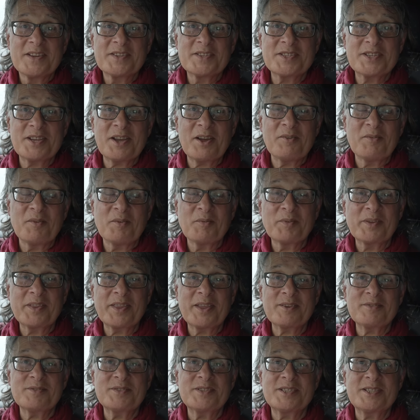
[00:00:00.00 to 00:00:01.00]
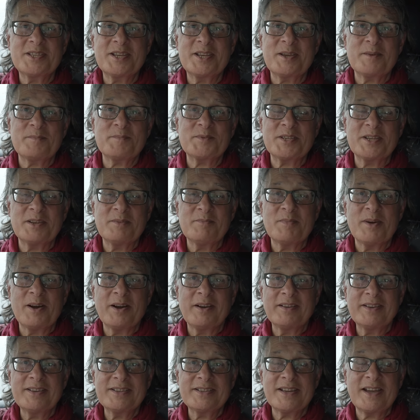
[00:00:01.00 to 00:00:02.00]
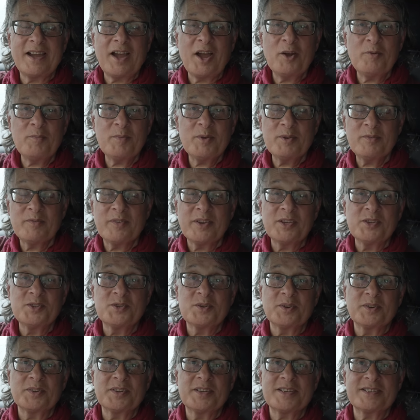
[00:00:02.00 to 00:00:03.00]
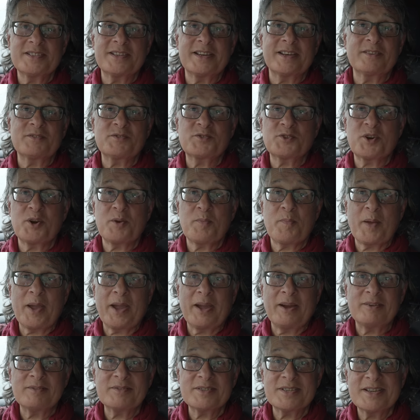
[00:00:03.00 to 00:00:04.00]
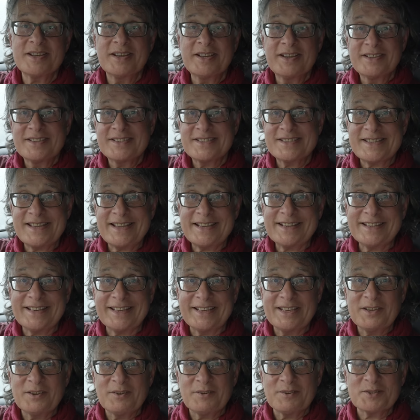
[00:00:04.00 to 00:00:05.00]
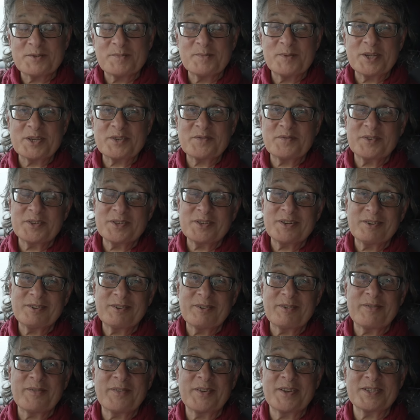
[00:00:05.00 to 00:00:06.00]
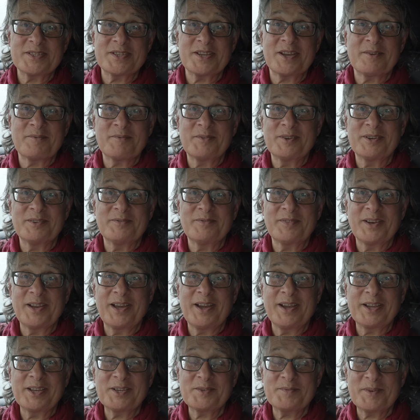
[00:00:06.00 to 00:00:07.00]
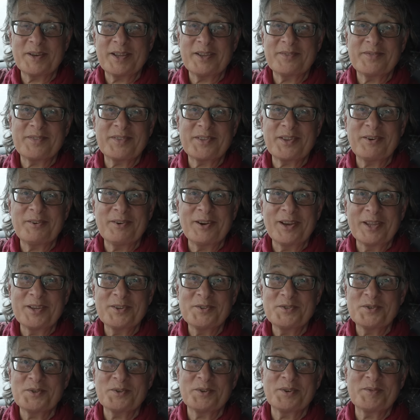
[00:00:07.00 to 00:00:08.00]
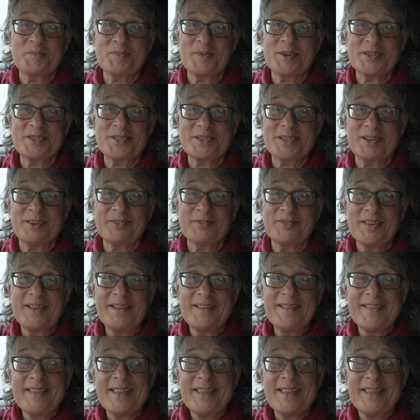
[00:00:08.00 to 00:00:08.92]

So, with those tips in mind, I hope you've enjoyed this little trip out. Sadly, not as much photography as I would have liked, but I've thoroughly enjoyed myself.